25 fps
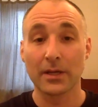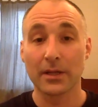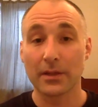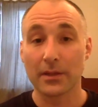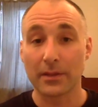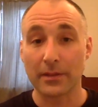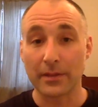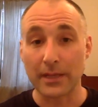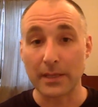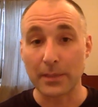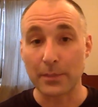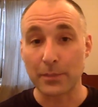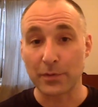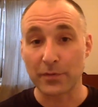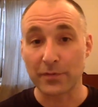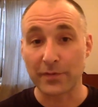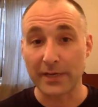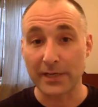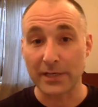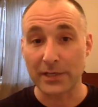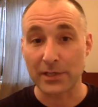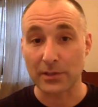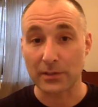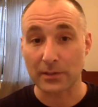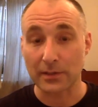the
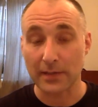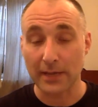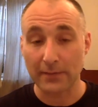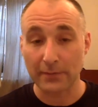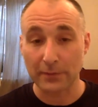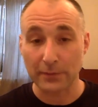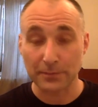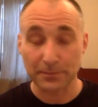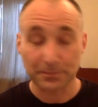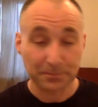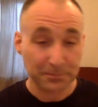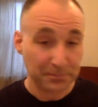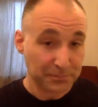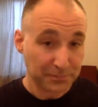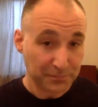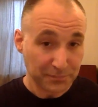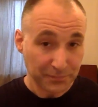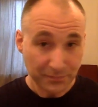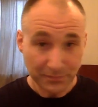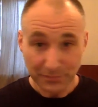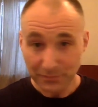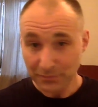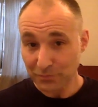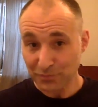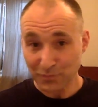professional level?
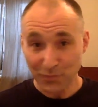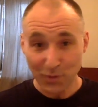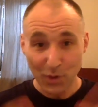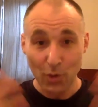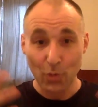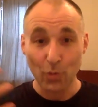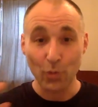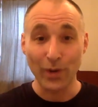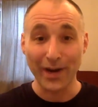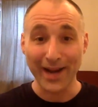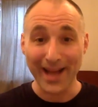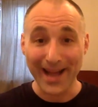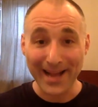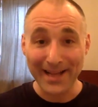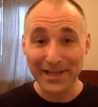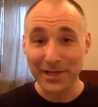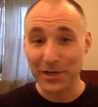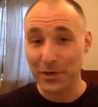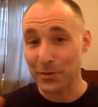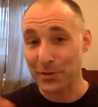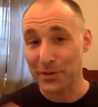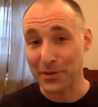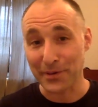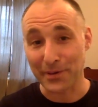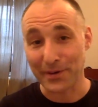When I go
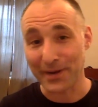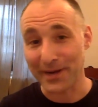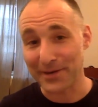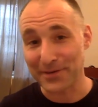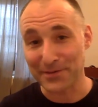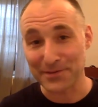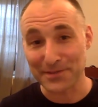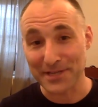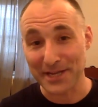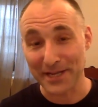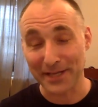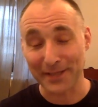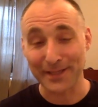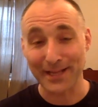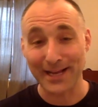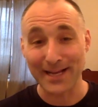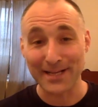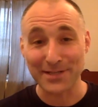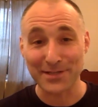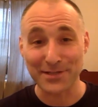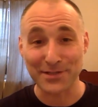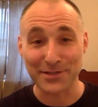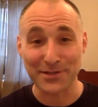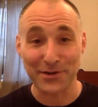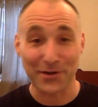with her, I don't take
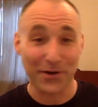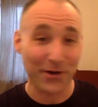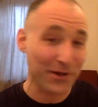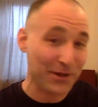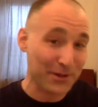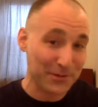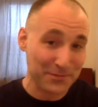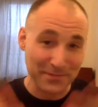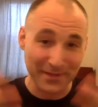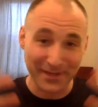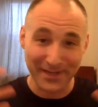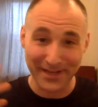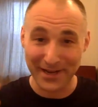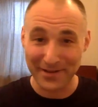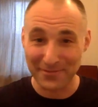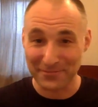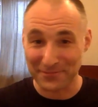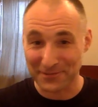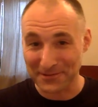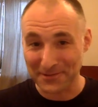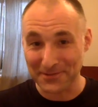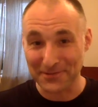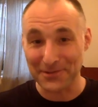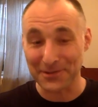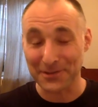classes at all, but I've
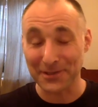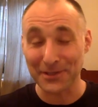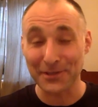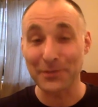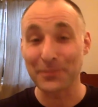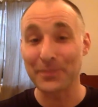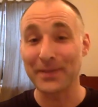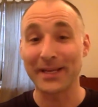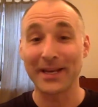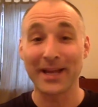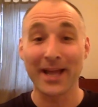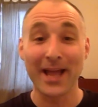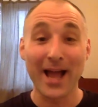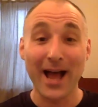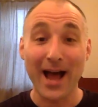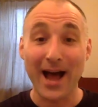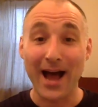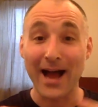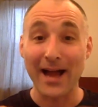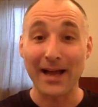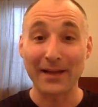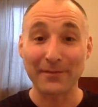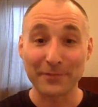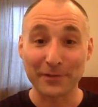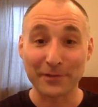learned a little bit.
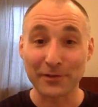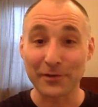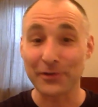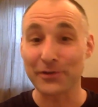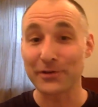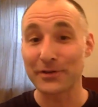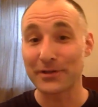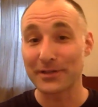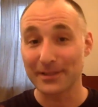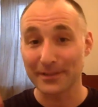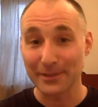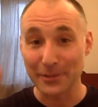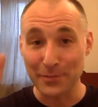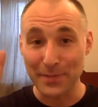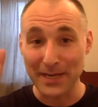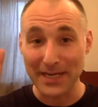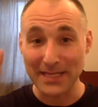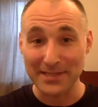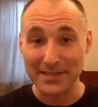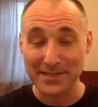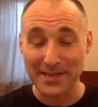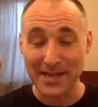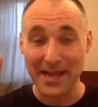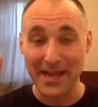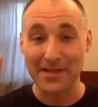I've learned, you might
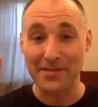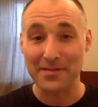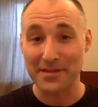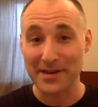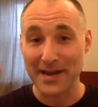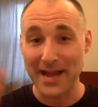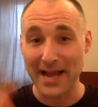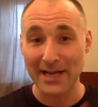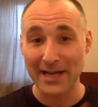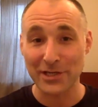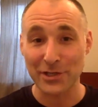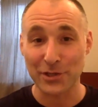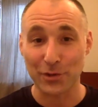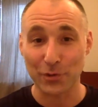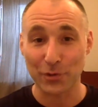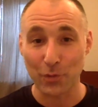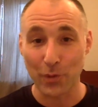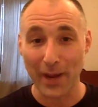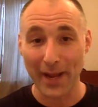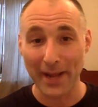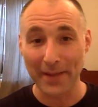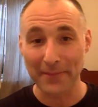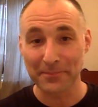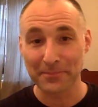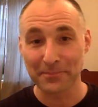say, in the natural
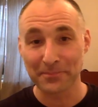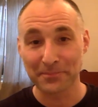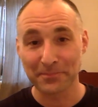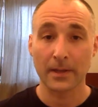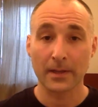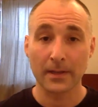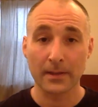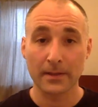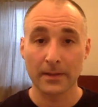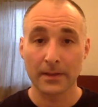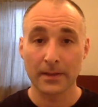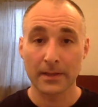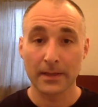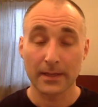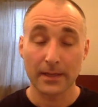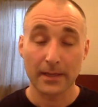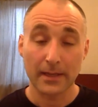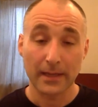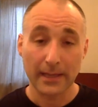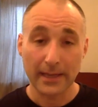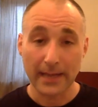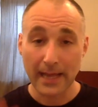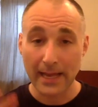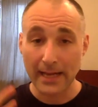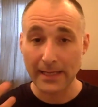way.
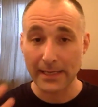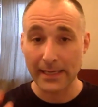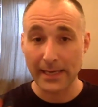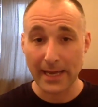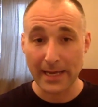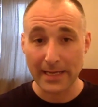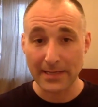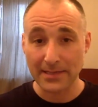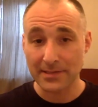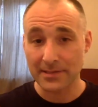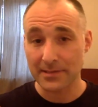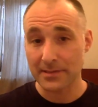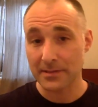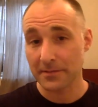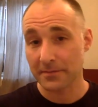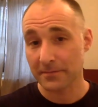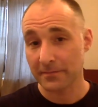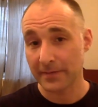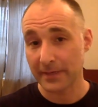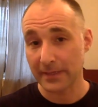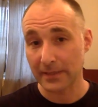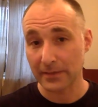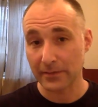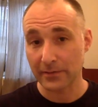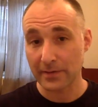In any case,
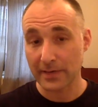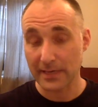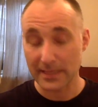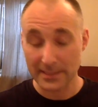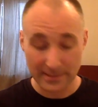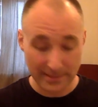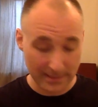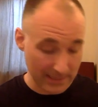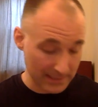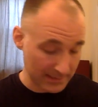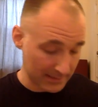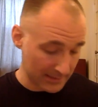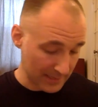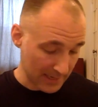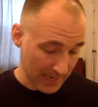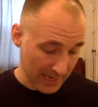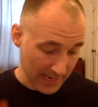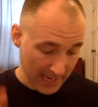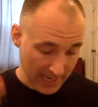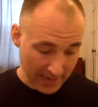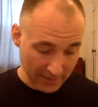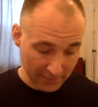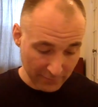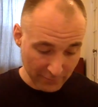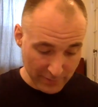Feldenkrais says,
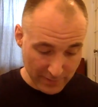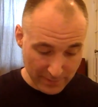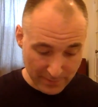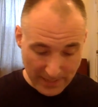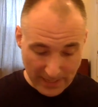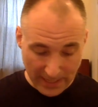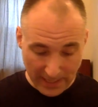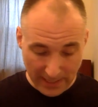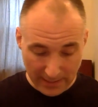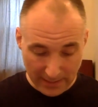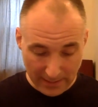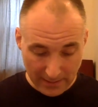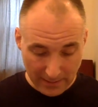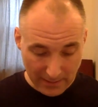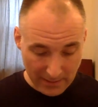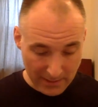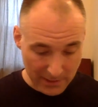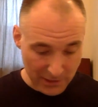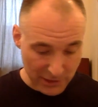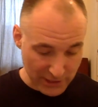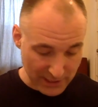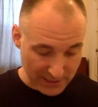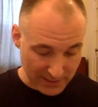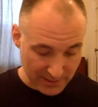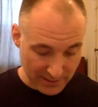every man
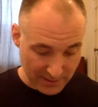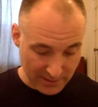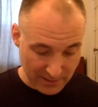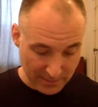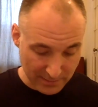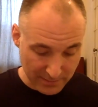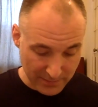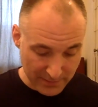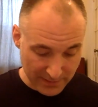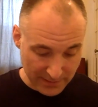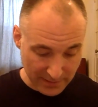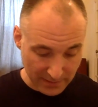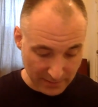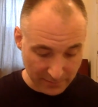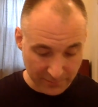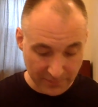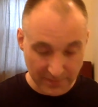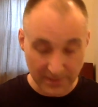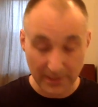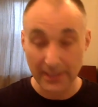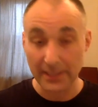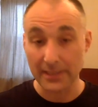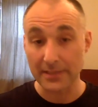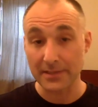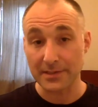adjusts himself
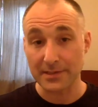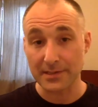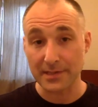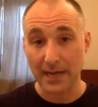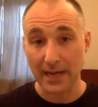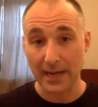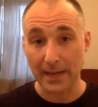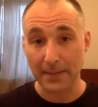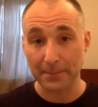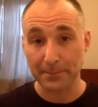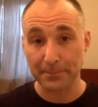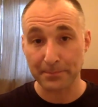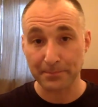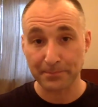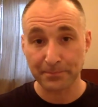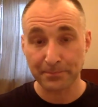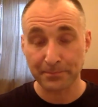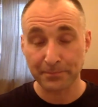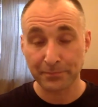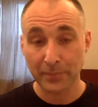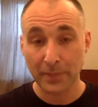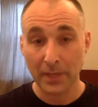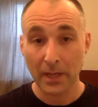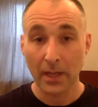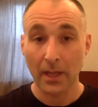to his time.
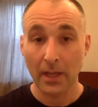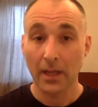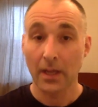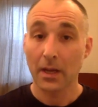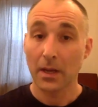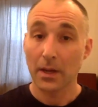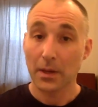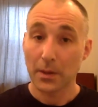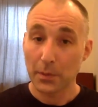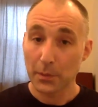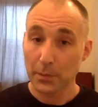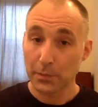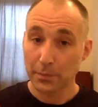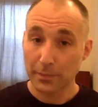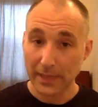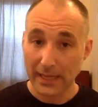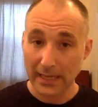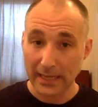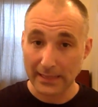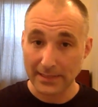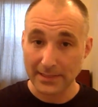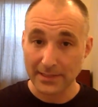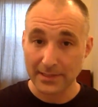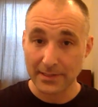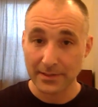
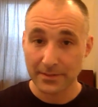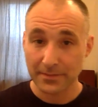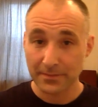But